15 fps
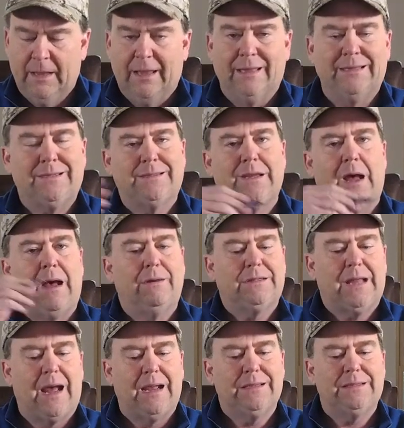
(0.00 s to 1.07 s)
And this is how it
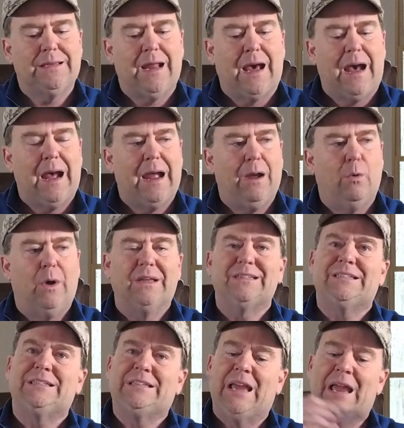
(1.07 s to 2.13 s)
ties into Iowa.
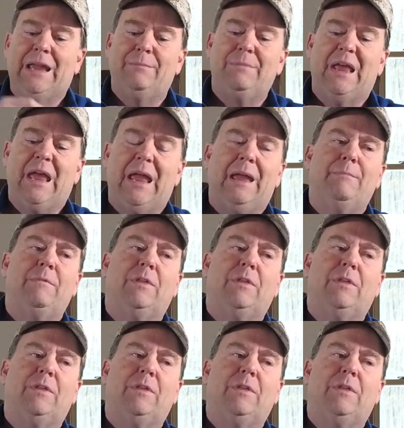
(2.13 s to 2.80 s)
Same name